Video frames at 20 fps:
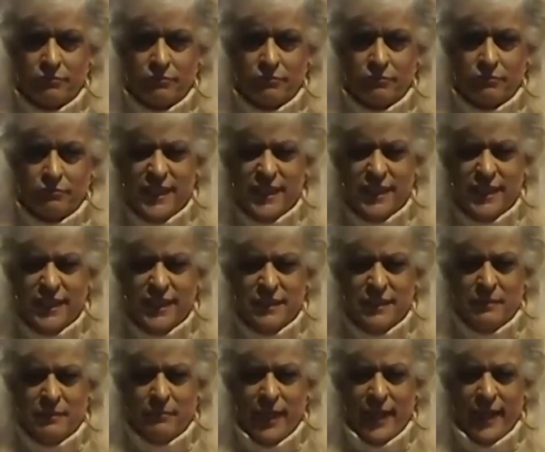Let's get
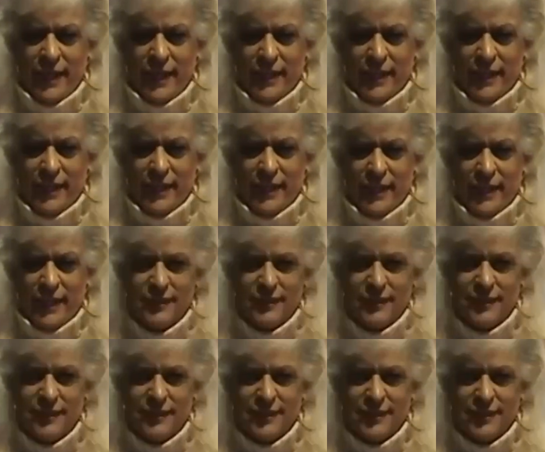somebody to sign
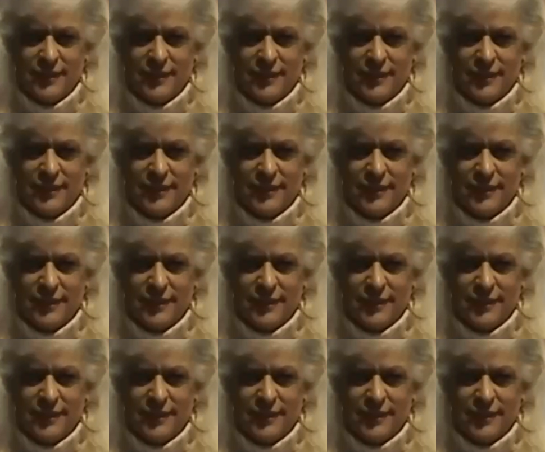you.